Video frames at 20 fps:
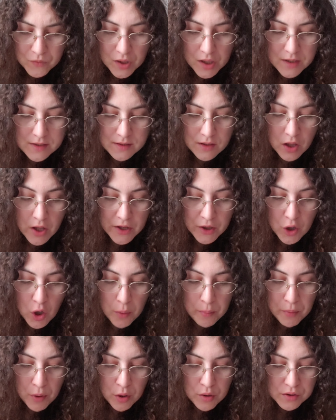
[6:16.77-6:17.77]
is like
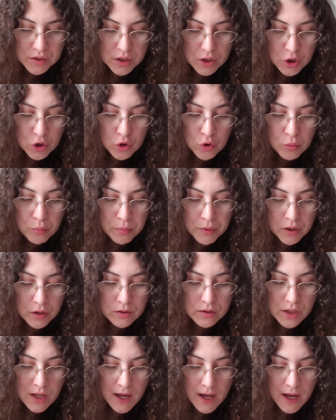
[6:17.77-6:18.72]
a person who builds